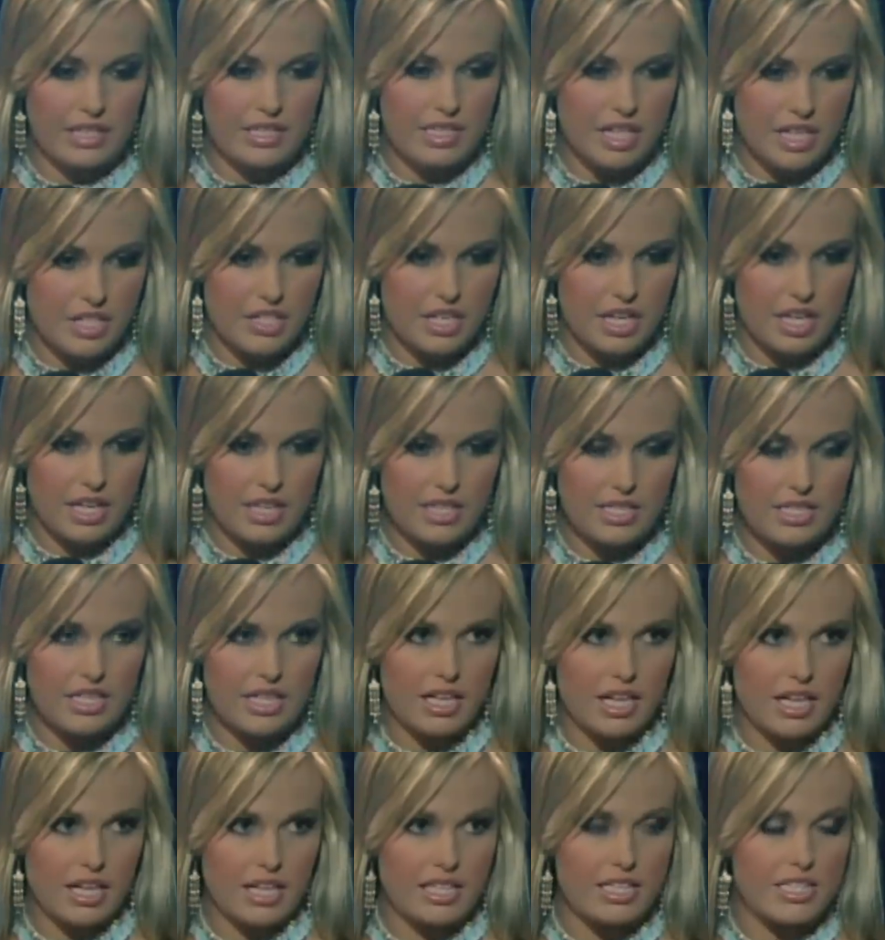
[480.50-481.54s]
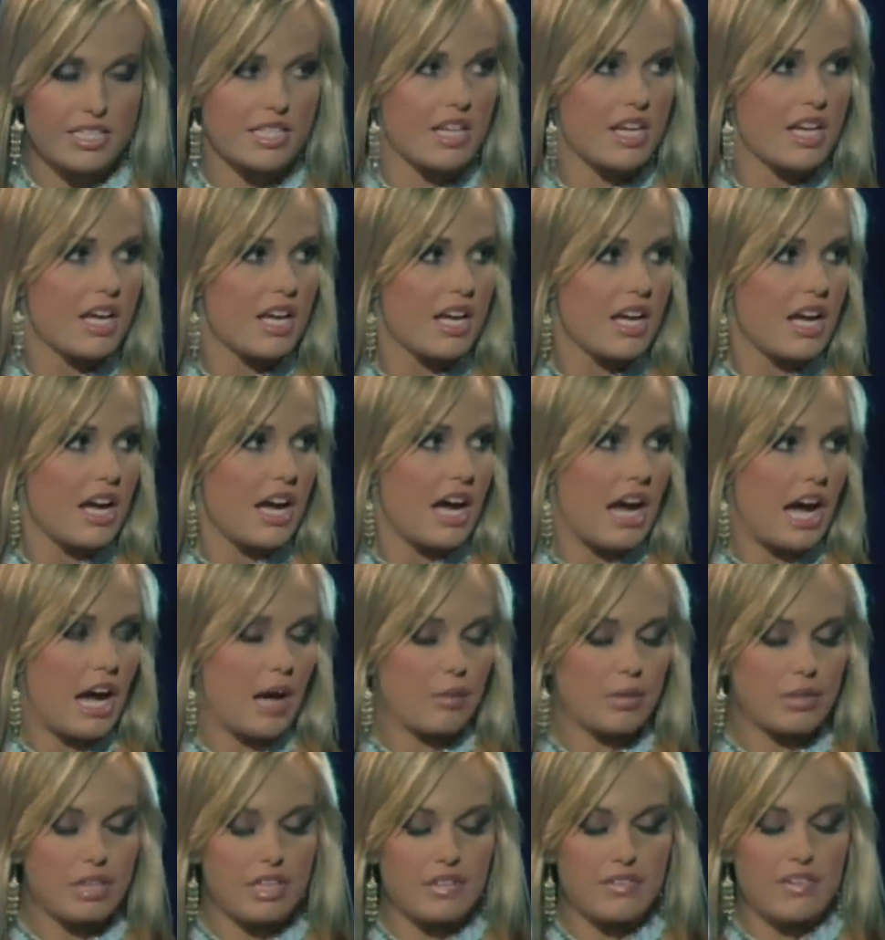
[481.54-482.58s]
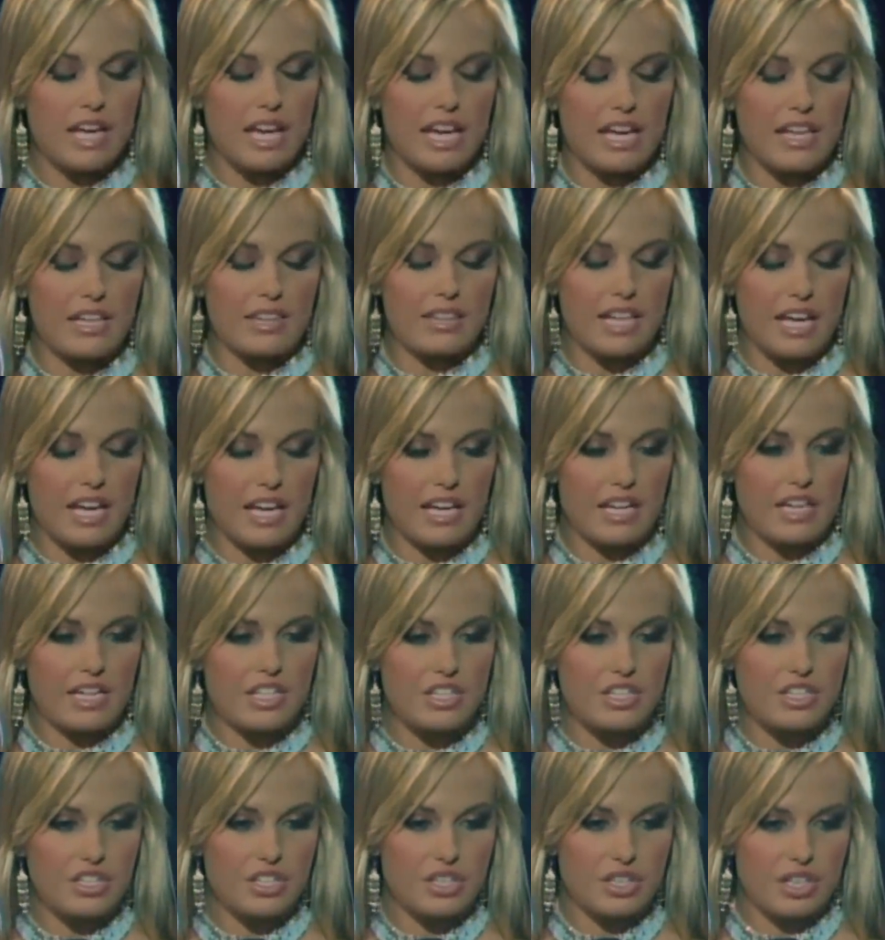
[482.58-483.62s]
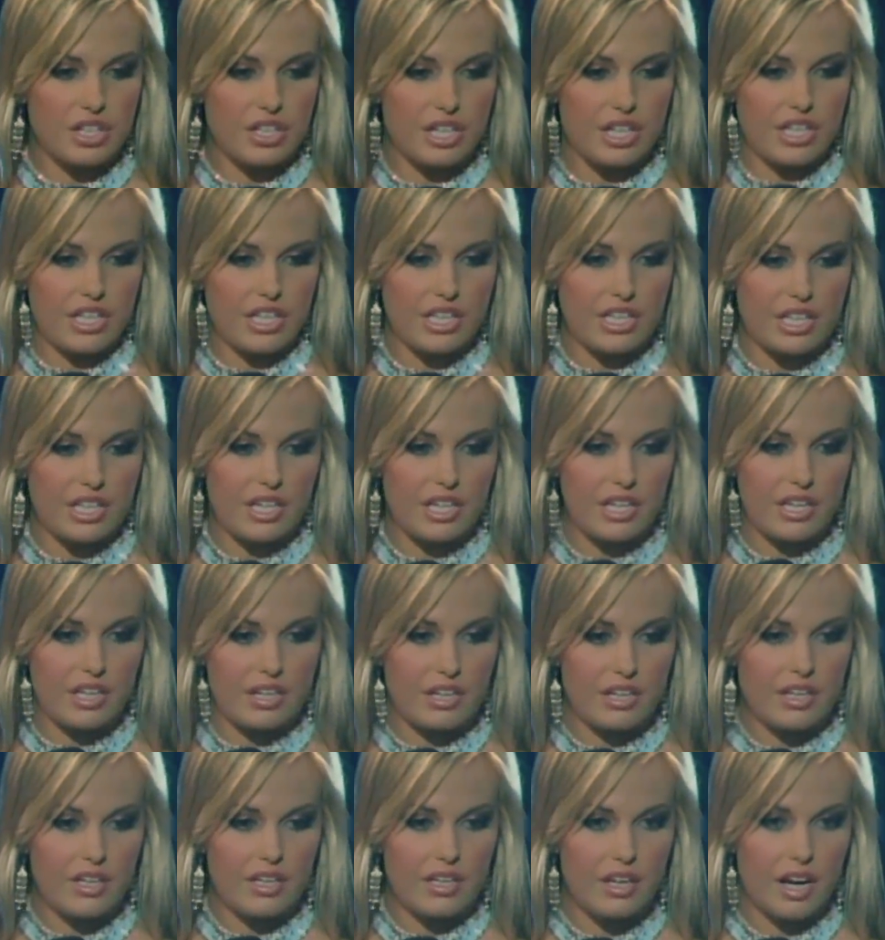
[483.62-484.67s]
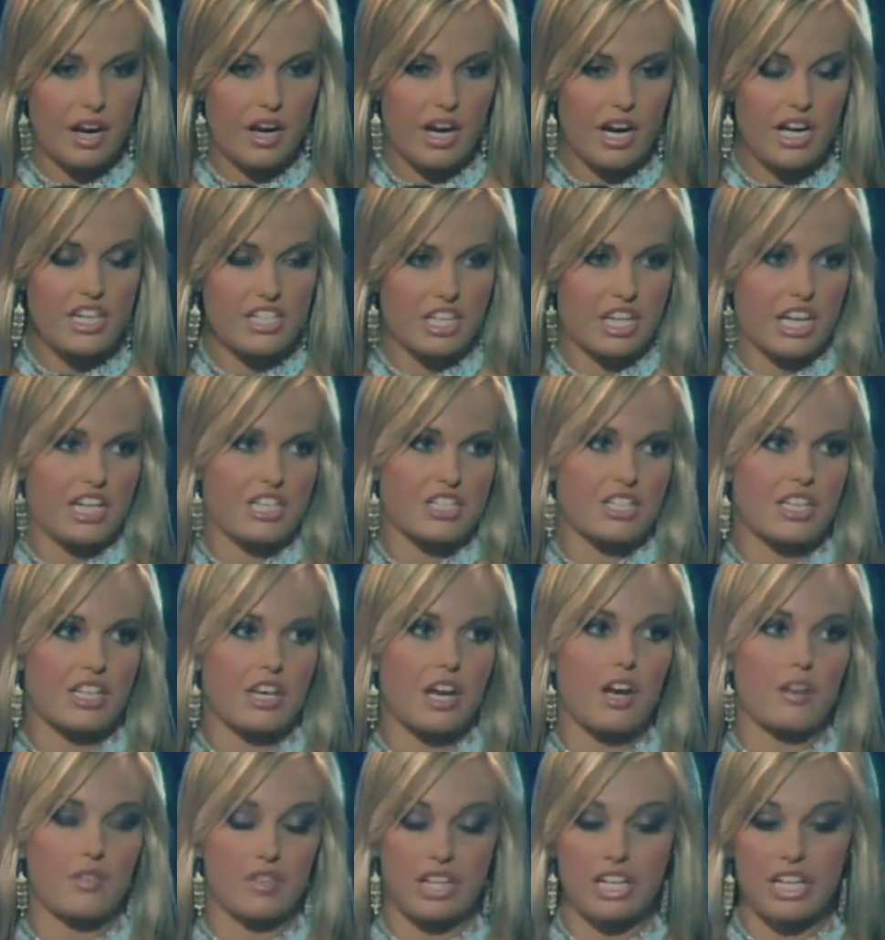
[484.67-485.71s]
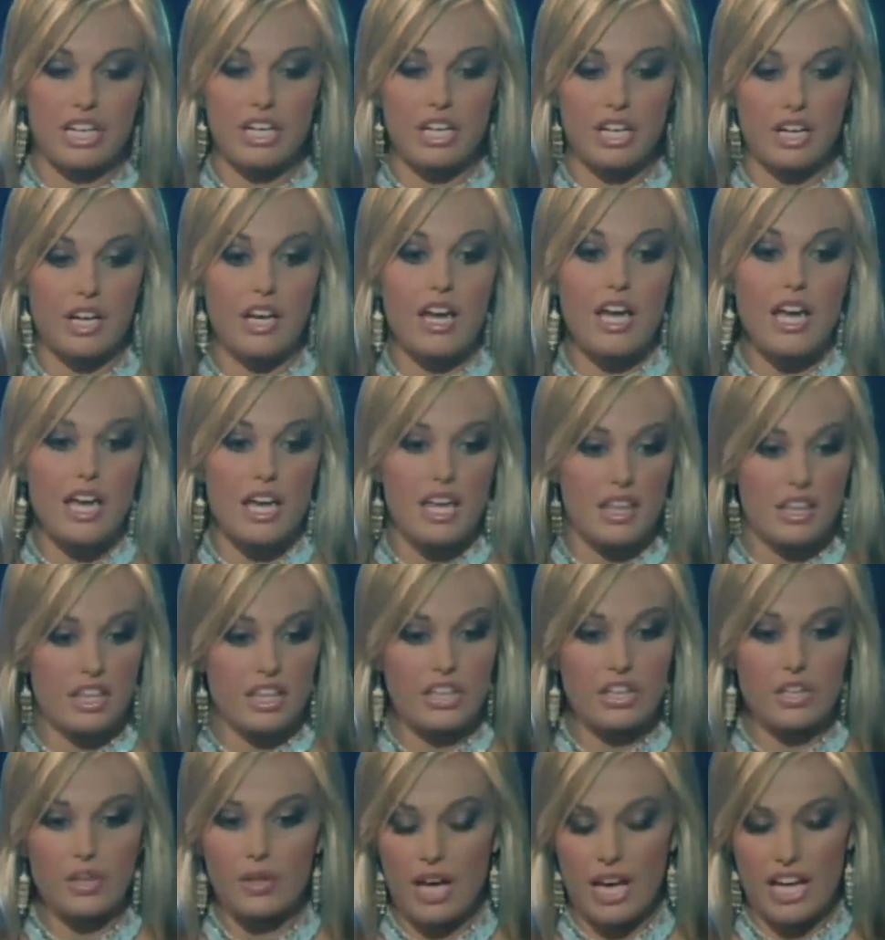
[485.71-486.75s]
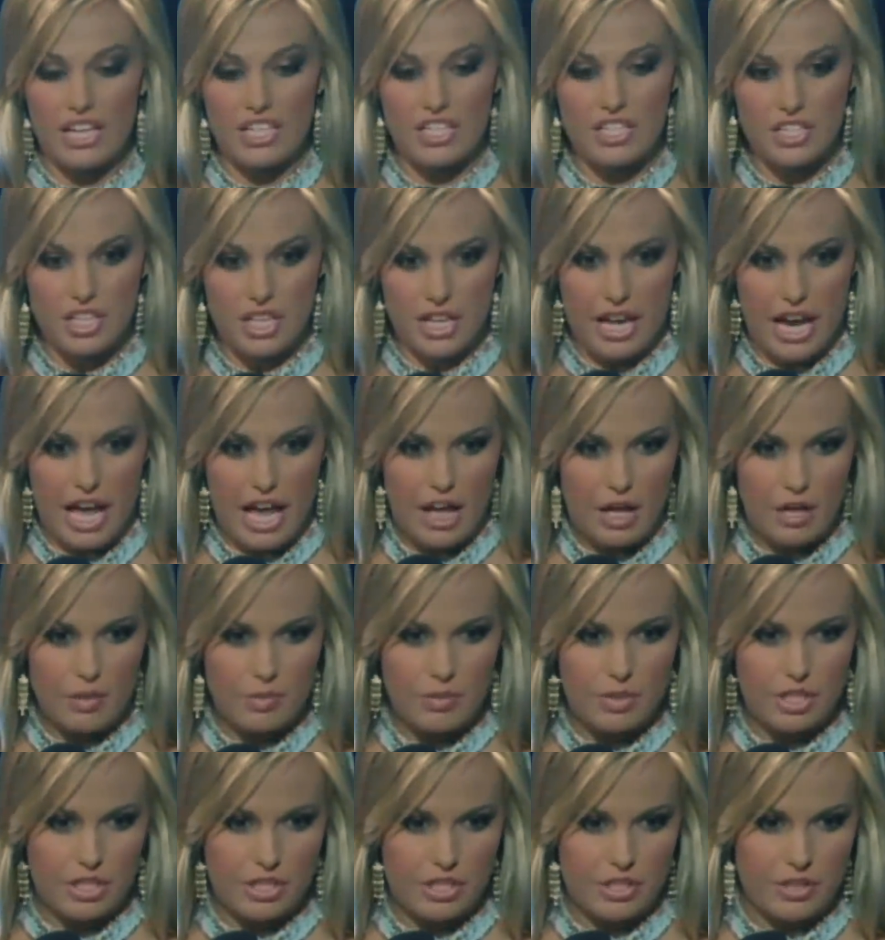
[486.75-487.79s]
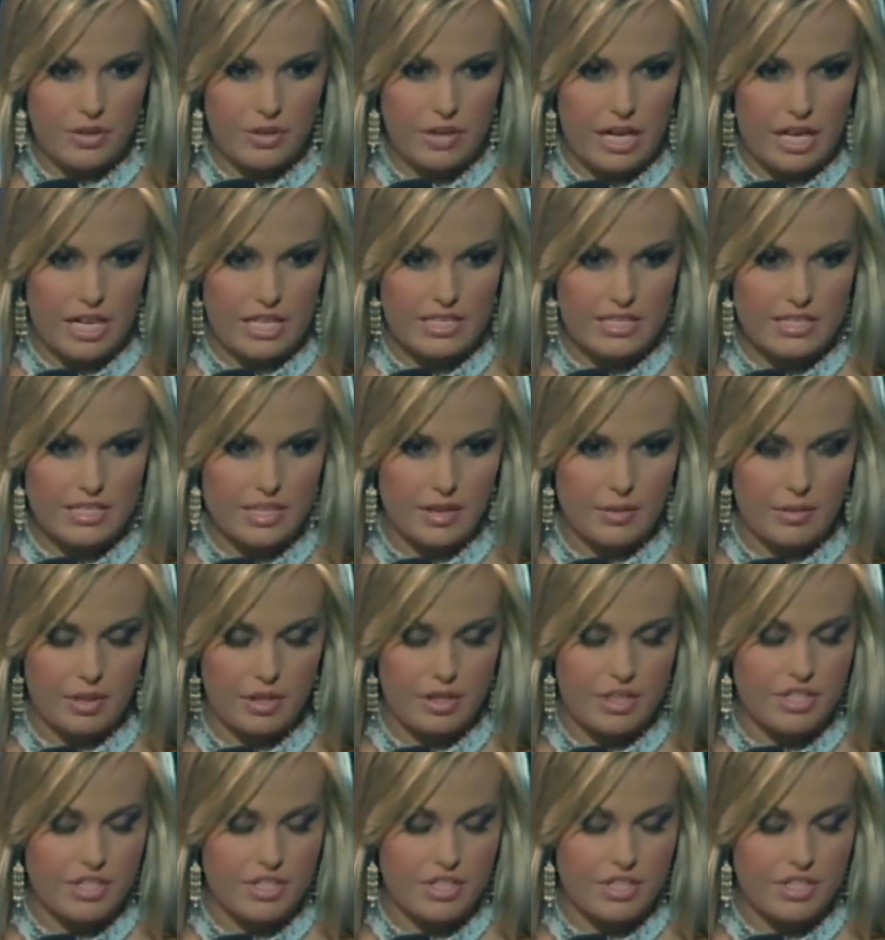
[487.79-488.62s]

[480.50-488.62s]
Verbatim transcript: like such as, and I believe that they should, uh, our education over here in the U.S. should help the U.S.